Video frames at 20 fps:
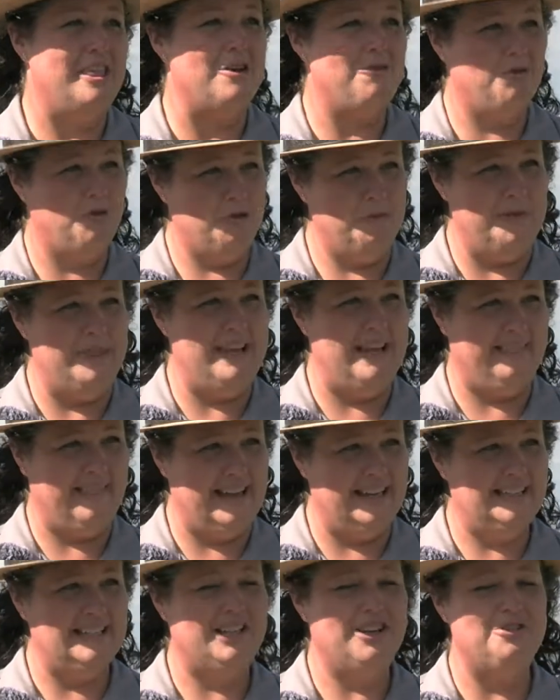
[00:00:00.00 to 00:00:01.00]
that form in the
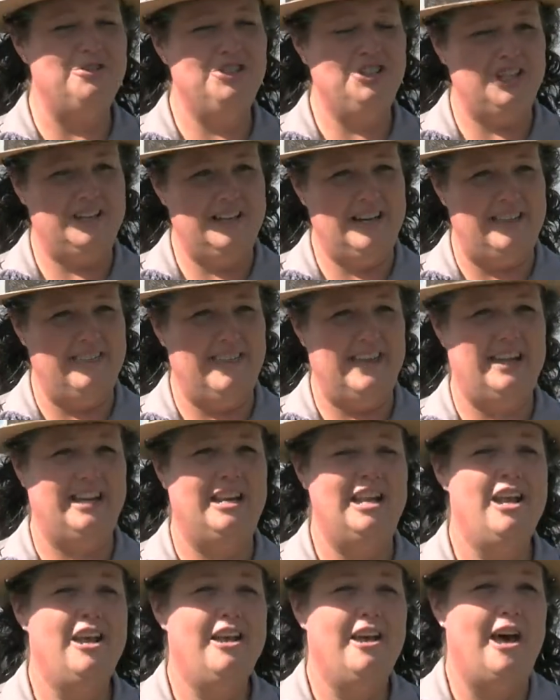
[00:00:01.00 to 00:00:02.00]
Atlantic Ocean and
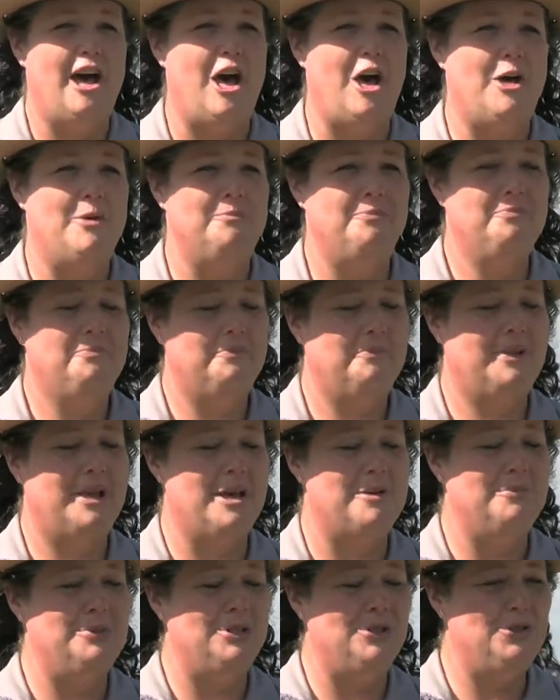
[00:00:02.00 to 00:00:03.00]
then
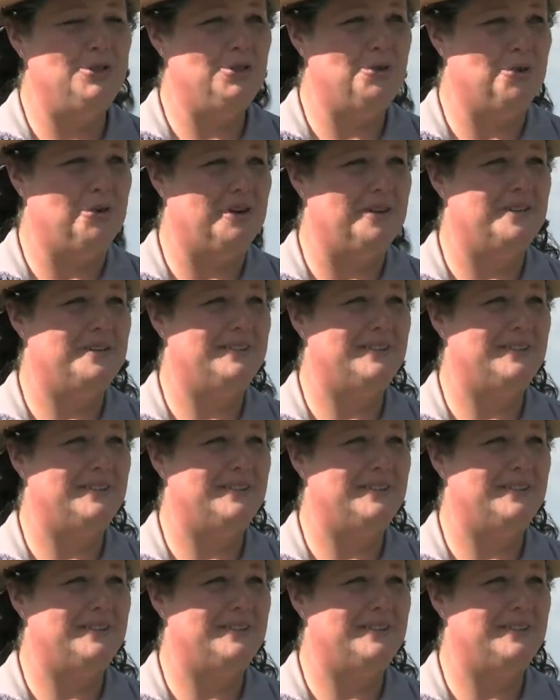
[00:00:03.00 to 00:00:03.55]
come to shore.